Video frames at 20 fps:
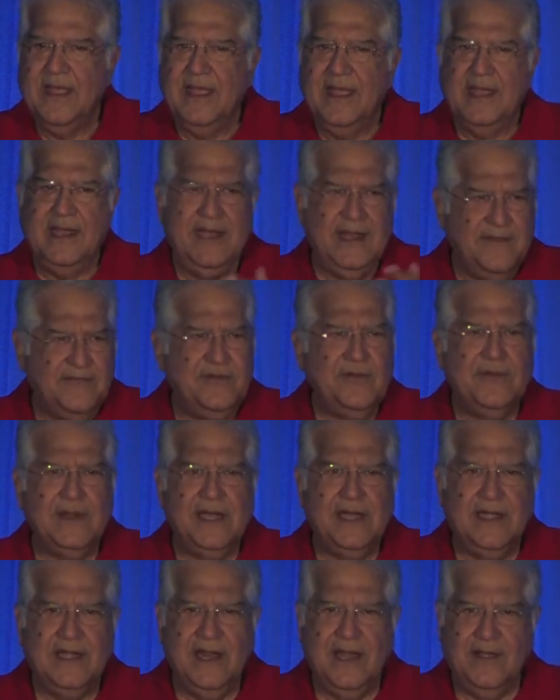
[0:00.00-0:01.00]
And everyone
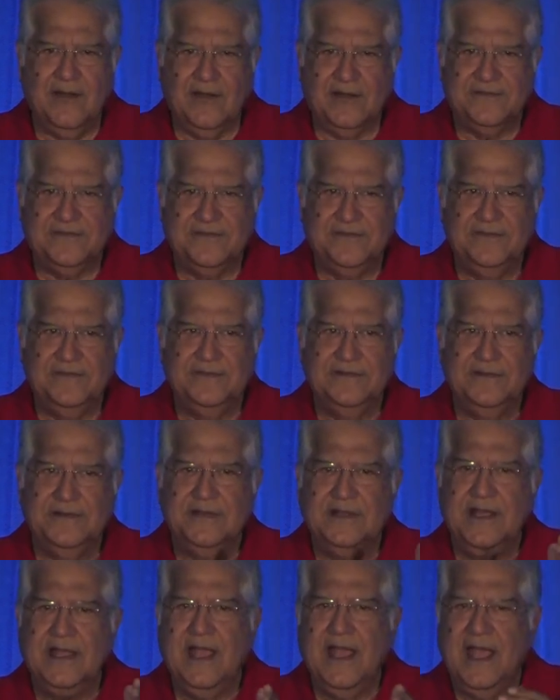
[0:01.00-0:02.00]
had laid off.
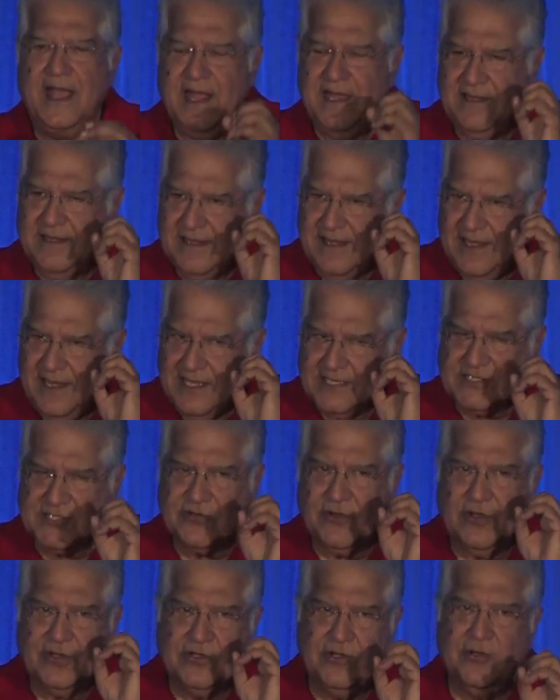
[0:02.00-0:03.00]
And let's
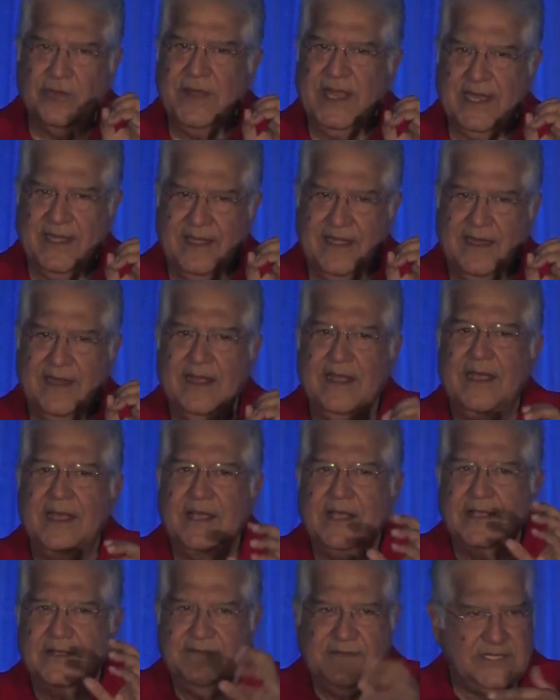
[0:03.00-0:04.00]
talk domain,
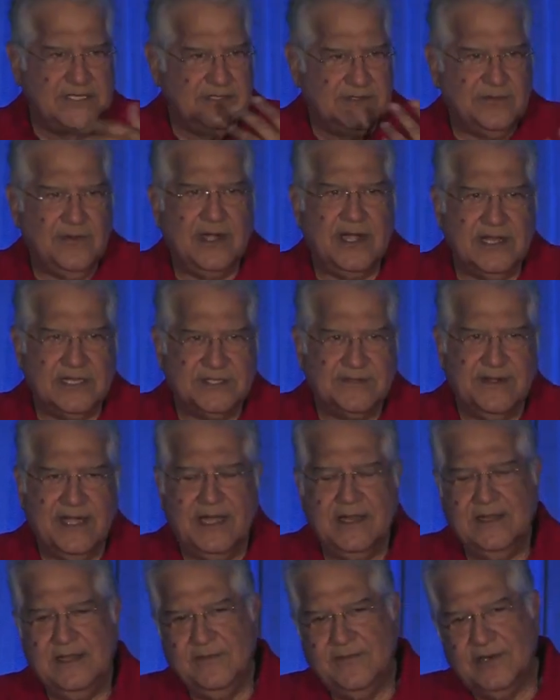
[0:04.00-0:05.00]
which is what our
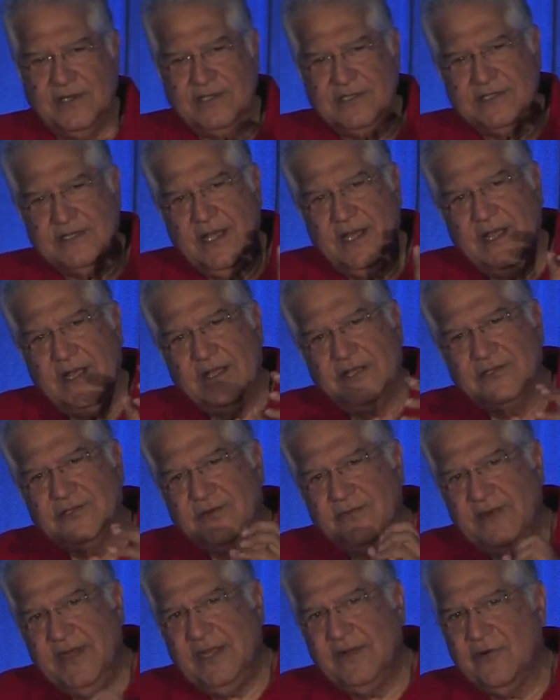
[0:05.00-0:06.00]
strategy was.
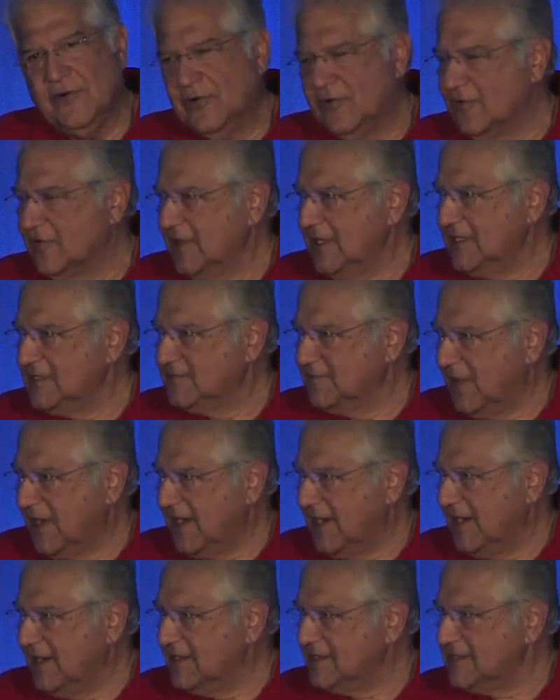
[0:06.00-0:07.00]
So we'd go to these
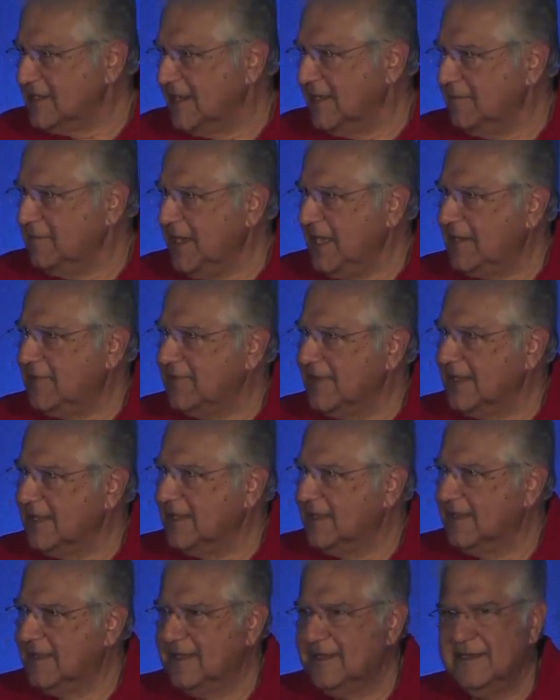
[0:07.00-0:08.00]
bars and meet
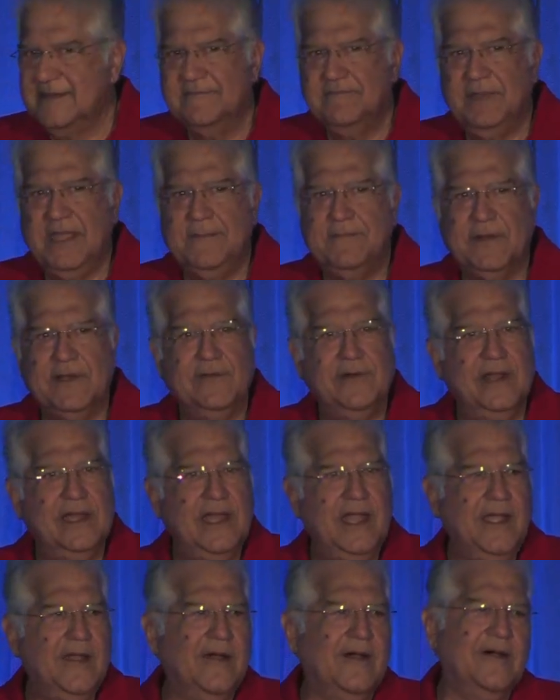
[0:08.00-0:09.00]
with people who are
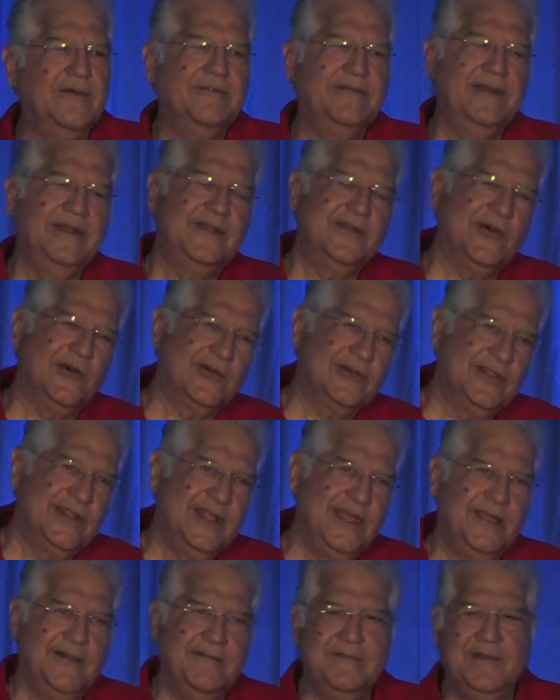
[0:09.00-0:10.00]
laid off and talk to
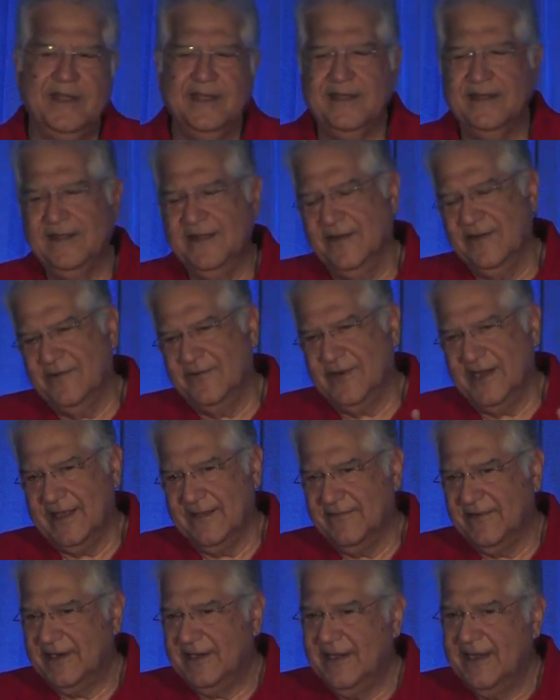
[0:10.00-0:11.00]
them and you know
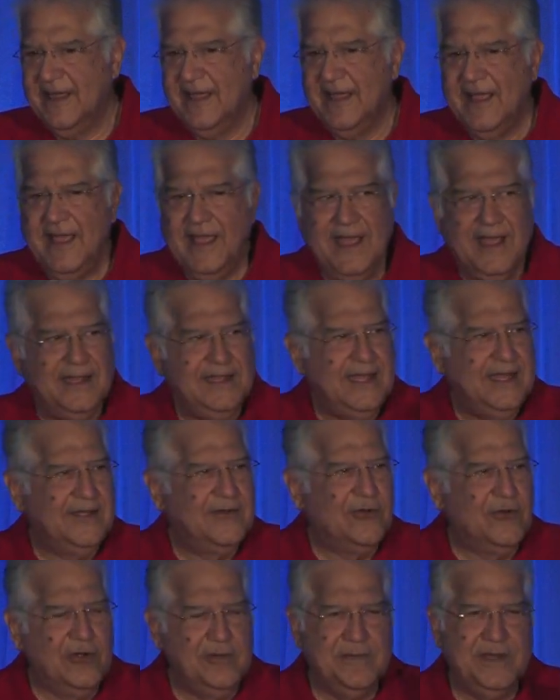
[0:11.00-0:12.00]
whatever. And then
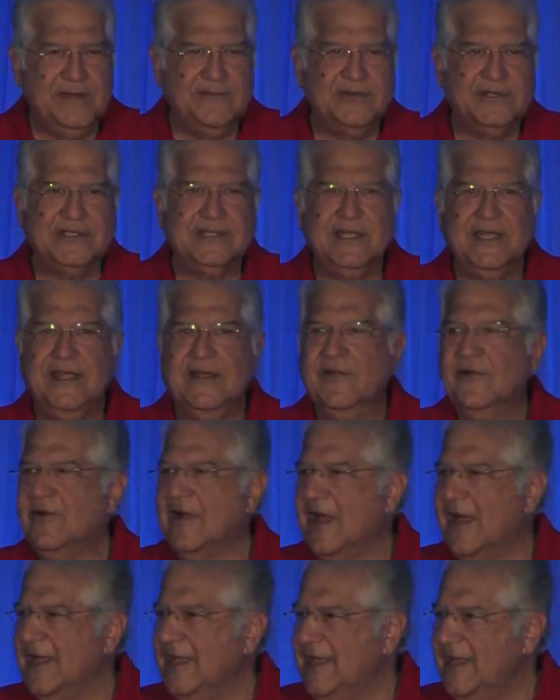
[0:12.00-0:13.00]
Goldman would say, look,
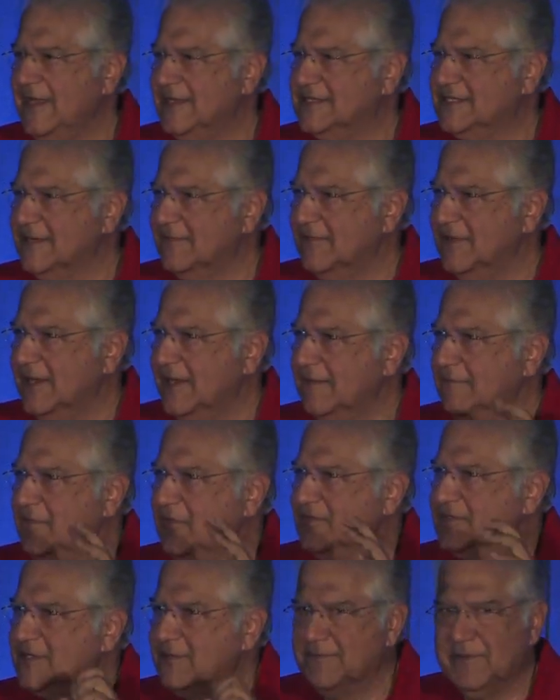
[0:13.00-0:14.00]
I need someone in
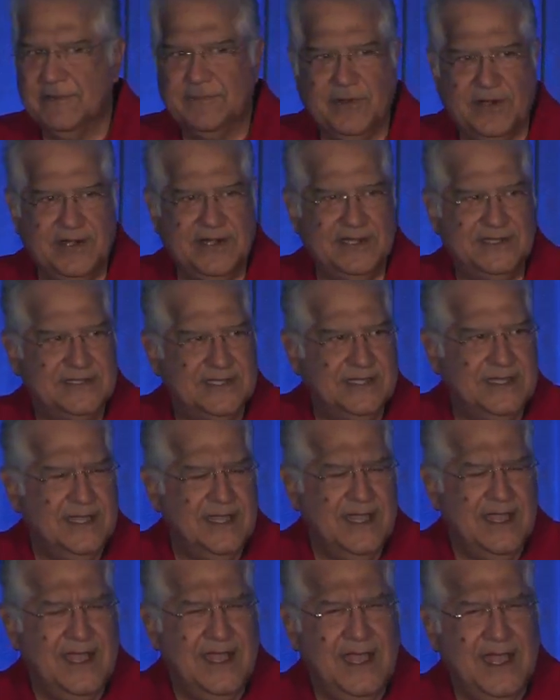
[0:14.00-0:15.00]
municipal bonds.
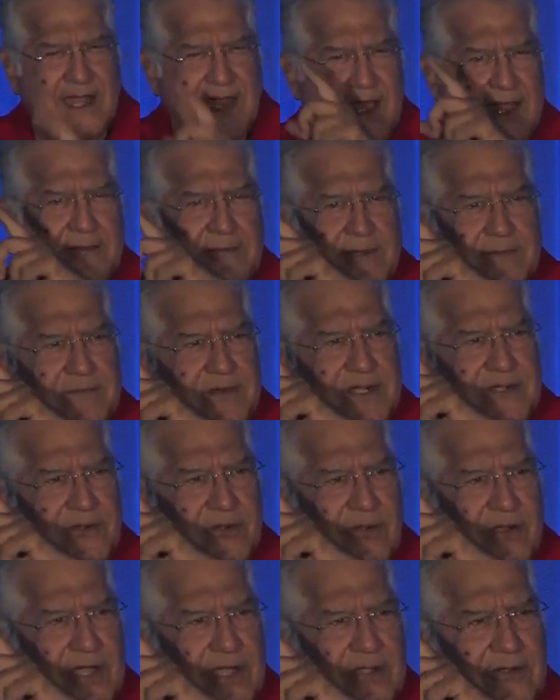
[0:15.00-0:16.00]
And I remember
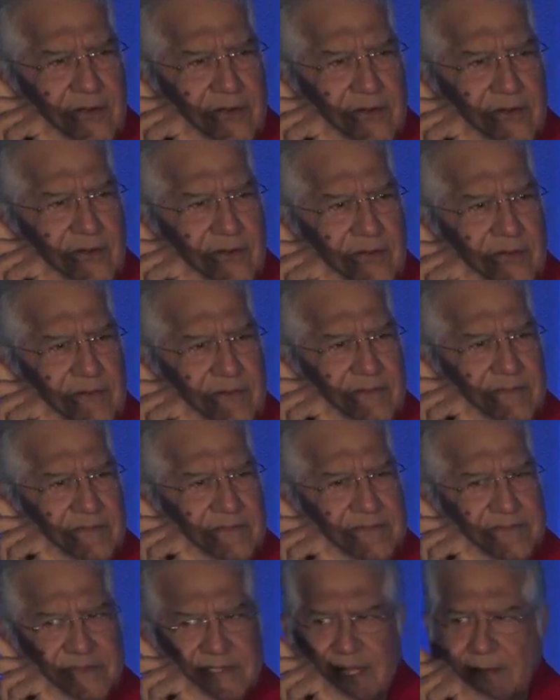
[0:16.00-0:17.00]
talking to
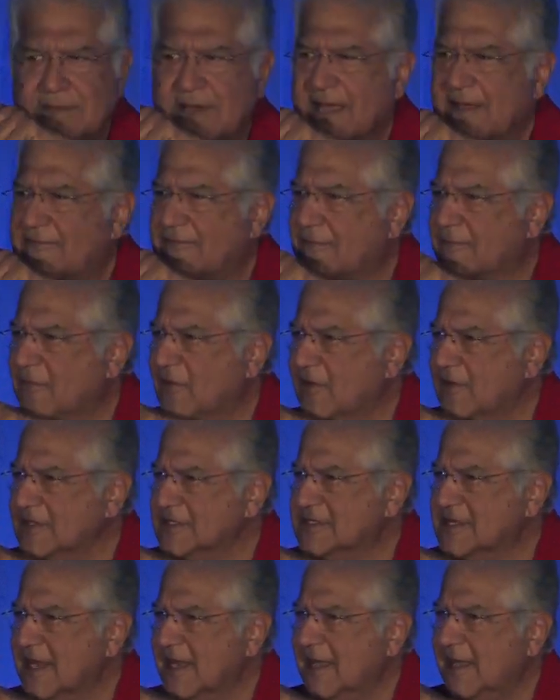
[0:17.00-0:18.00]
some guy from Morgan
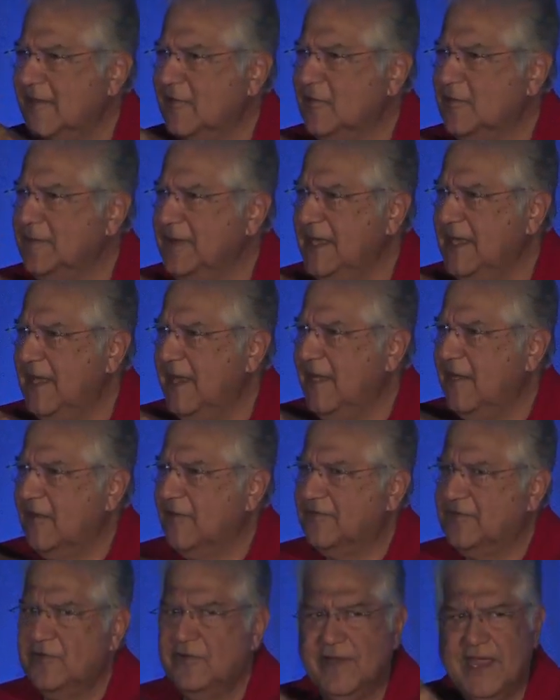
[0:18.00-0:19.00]
Stanley who'd been laid
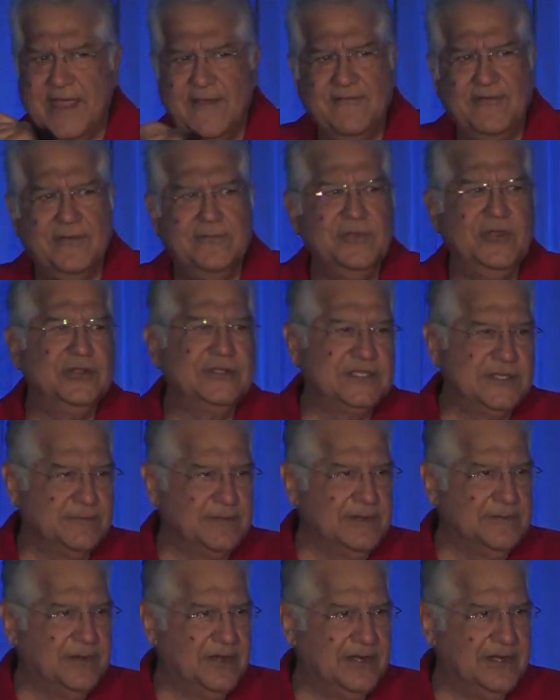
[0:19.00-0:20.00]
off who came from
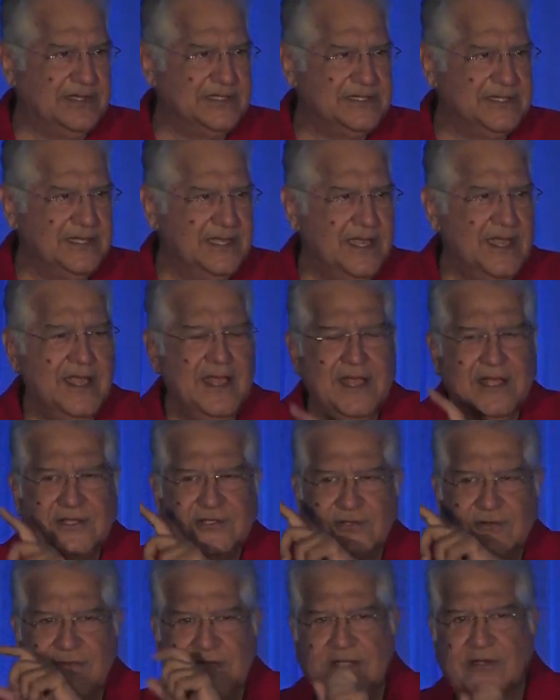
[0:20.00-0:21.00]
municipal bonds.
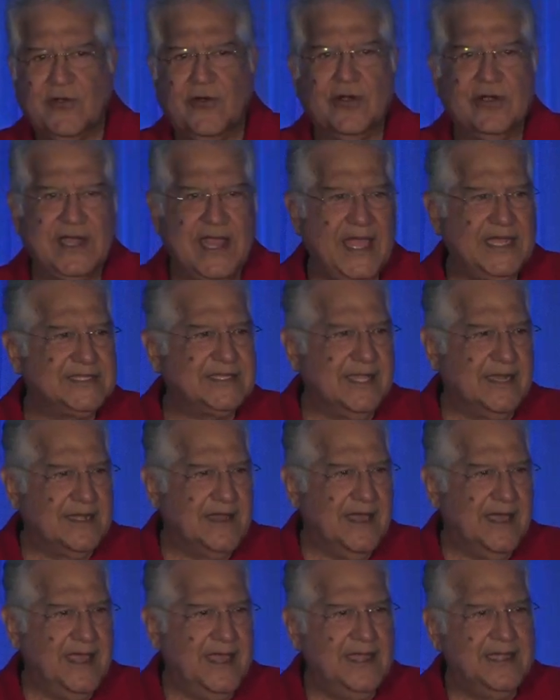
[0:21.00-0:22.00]
So we talk, catch that
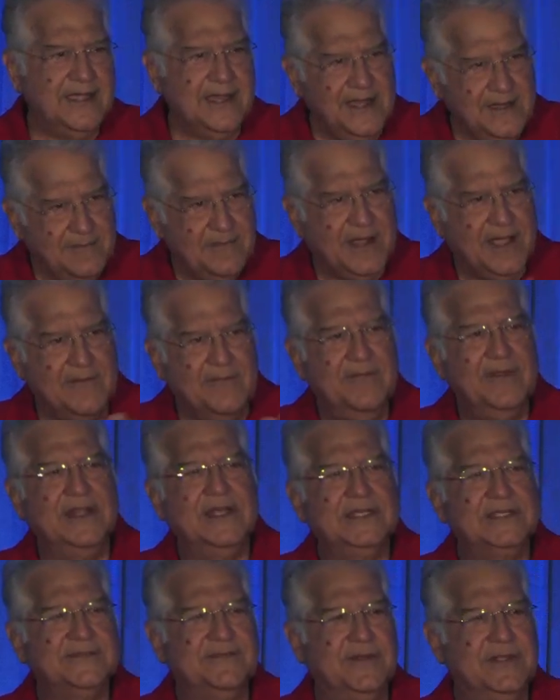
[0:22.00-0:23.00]
guy and tell him, come with
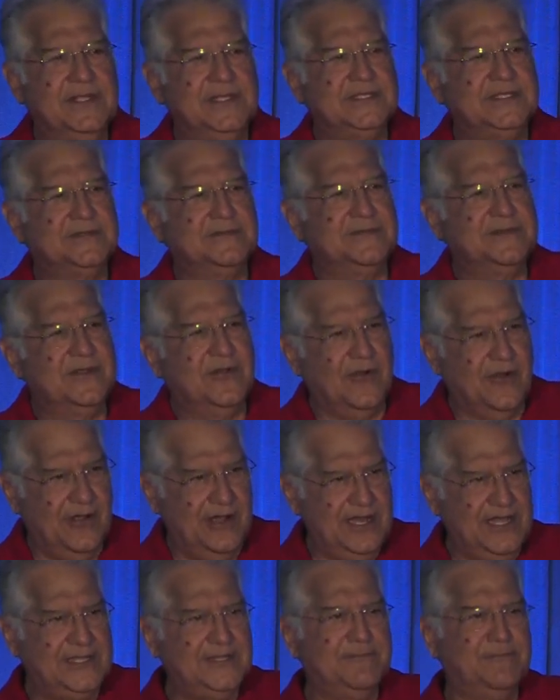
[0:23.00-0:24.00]
us for this
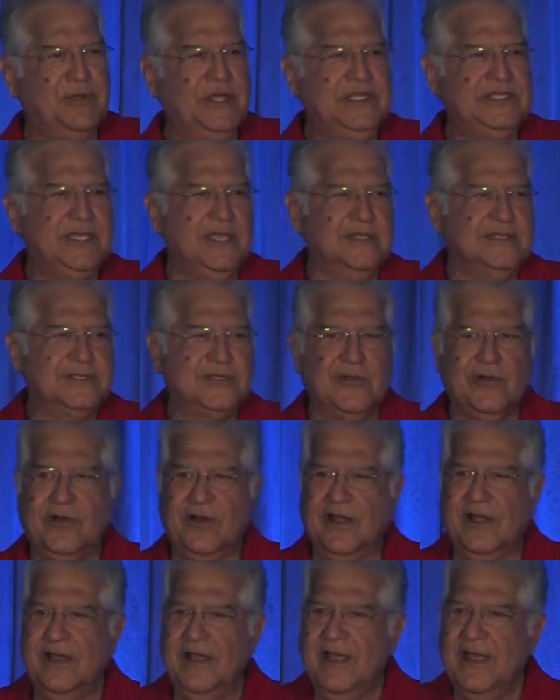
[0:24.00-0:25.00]
call, a pre-sales
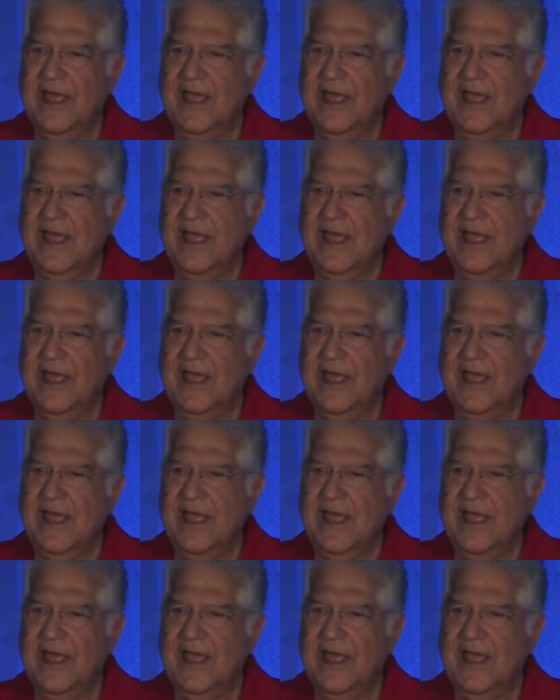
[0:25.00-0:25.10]
call.